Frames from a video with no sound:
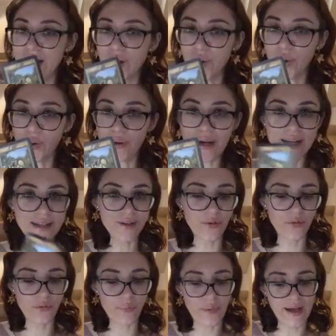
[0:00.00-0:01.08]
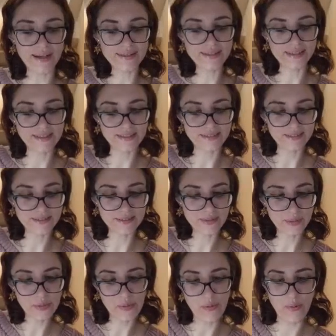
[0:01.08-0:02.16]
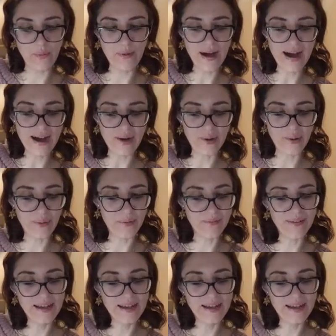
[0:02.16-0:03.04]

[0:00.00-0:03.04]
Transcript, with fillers: Queen of Pentacles. Wow.